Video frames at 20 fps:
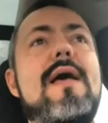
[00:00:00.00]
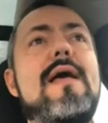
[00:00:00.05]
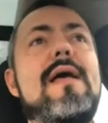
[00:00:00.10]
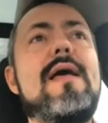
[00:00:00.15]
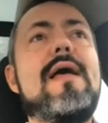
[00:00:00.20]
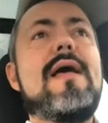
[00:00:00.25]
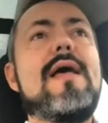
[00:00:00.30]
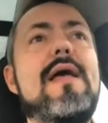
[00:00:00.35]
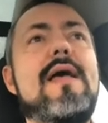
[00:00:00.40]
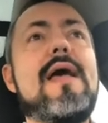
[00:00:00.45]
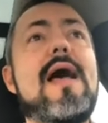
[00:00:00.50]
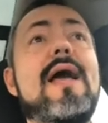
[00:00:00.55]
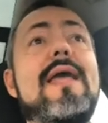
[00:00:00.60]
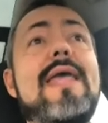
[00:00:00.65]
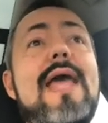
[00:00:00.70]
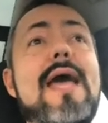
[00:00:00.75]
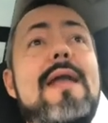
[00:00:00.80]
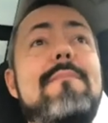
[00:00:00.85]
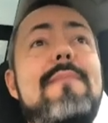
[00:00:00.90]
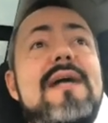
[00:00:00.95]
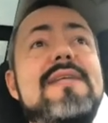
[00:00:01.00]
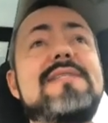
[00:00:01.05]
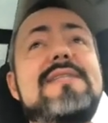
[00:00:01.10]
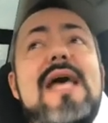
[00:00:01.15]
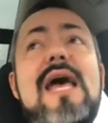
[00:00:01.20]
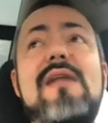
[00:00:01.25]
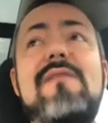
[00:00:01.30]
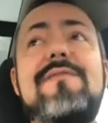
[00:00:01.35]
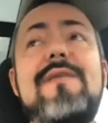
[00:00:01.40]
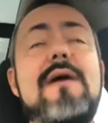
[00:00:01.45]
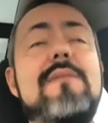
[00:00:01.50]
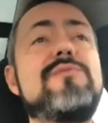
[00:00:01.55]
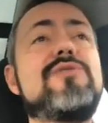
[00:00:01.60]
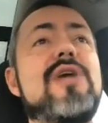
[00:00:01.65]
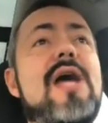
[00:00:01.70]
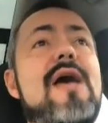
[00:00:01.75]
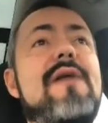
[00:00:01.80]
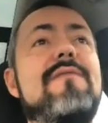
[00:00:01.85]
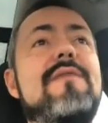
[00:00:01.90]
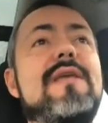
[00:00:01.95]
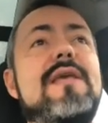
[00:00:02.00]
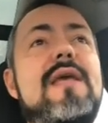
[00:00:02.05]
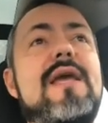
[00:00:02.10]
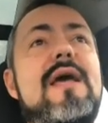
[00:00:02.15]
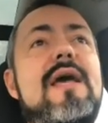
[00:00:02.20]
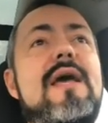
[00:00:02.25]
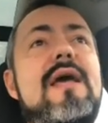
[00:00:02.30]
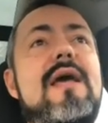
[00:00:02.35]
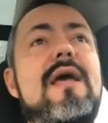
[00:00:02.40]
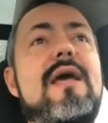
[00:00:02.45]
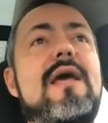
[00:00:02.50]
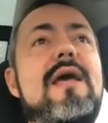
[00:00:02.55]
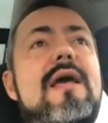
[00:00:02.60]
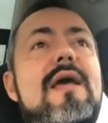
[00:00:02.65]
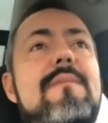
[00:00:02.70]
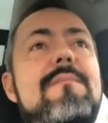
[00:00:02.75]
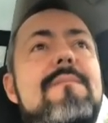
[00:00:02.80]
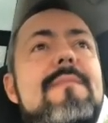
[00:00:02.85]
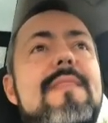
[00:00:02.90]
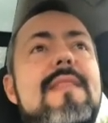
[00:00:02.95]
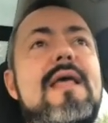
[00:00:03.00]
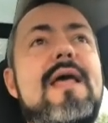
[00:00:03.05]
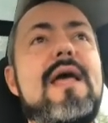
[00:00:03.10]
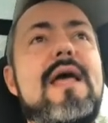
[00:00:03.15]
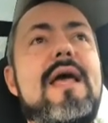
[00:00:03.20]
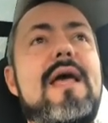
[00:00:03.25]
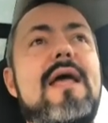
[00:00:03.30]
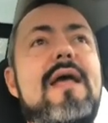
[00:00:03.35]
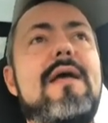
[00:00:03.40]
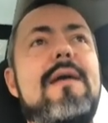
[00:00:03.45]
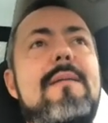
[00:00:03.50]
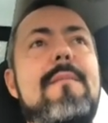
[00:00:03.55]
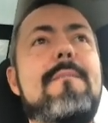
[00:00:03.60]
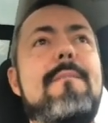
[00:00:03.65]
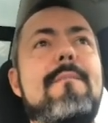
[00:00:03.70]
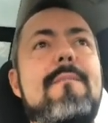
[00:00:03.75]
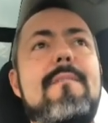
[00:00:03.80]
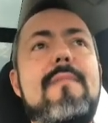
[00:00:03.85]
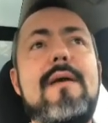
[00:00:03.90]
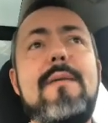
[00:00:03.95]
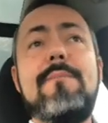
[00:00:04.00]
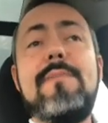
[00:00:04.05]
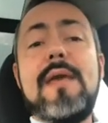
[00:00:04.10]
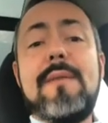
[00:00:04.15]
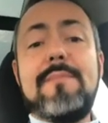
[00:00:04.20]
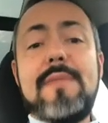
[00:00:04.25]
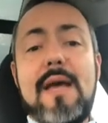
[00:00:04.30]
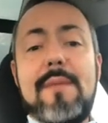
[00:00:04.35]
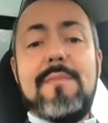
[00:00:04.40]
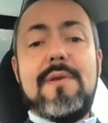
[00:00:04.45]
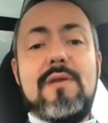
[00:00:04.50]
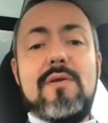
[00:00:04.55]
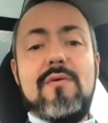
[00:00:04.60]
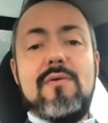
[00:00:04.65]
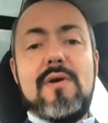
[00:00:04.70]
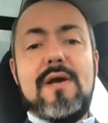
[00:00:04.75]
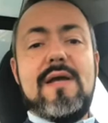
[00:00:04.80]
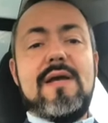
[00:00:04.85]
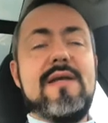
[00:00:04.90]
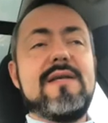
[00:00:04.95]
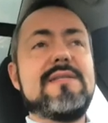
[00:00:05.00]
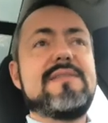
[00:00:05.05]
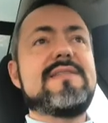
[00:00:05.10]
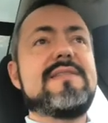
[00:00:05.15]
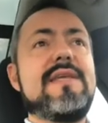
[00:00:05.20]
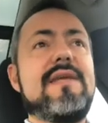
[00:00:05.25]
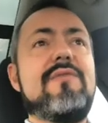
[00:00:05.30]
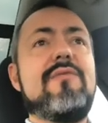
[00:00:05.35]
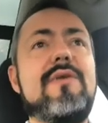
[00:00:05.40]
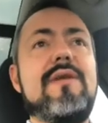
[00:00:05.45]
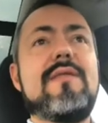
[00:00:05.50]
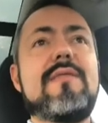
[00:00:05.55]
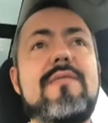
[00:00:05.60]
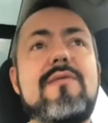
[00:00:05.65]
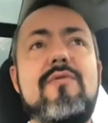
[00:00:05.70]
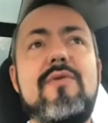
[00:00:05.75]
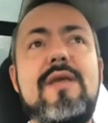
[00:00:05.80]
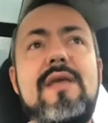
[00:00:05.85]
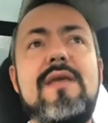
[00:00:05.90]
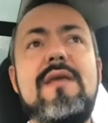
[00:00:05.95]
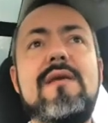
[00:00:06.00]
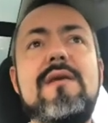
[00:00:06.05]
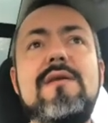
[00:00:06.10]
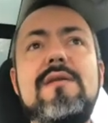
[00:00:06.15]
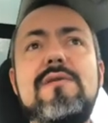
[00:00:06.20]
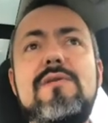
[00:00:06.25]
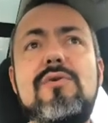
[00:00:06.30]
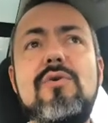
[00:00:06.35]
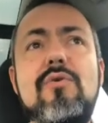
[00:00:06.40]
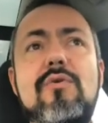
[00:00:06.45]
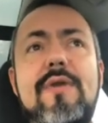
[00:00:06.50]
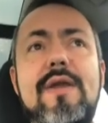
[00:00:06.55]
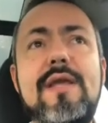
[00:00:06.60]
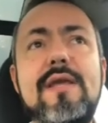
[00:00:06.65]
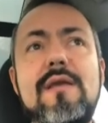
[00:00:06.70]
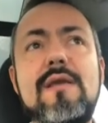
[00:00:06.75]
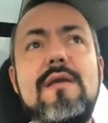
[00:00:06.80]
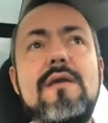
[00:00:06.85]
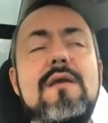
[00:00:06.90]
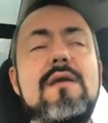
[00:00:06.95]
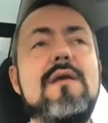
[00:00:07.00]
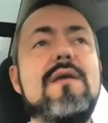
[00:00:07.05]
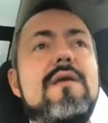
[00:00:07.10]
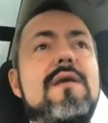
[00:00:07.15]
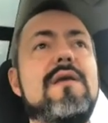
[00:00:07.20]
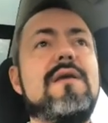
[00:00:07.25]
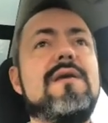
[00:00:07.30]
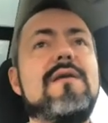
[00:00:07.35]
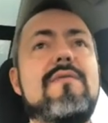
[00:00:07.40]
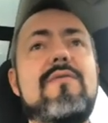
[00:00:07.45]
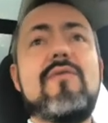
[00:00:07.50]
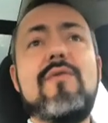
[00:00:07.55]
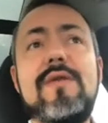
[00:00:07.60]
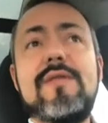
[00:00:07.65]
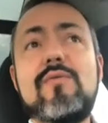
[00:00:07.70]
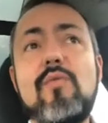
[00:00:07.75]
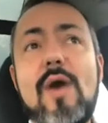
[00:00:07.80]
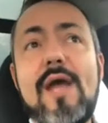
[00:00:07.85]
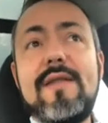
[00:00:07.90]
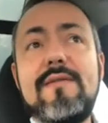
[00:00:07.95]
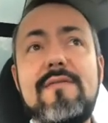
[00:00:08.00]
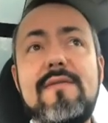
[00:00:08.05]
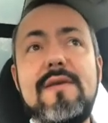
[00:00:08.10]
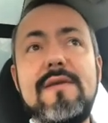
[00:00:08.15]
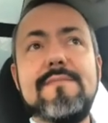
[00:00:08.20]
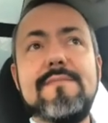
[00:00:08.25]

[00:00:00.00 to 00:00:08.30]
Again, myself, I'm driving a BMW, a Series 3 Touring 320,